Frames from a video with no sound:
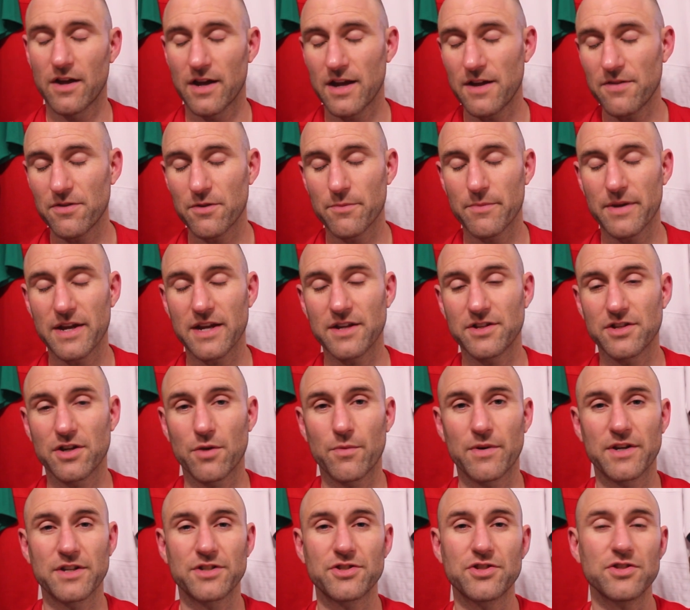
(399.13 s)
in the
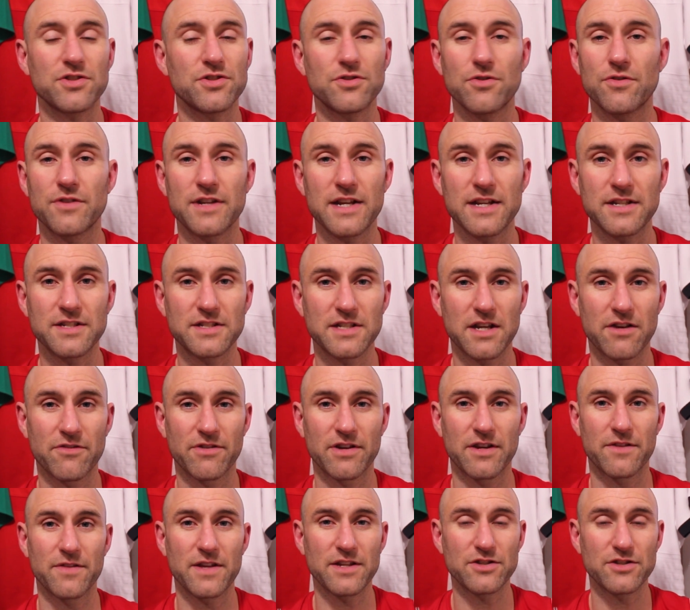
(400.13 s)
media when it's just not necessary.